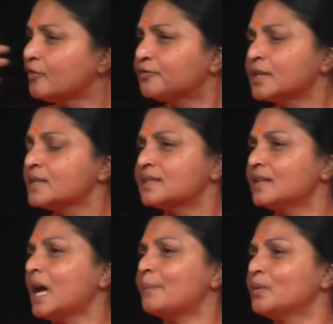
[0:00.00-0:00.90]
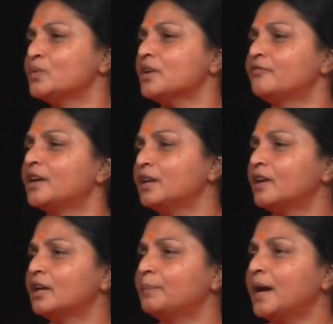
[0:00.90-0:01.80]
of things can happen which are very,
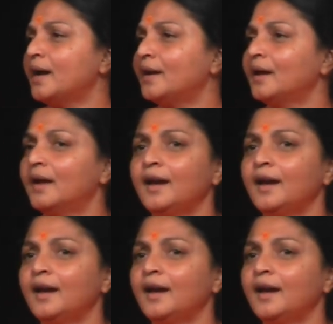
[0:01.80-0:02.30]
very bad.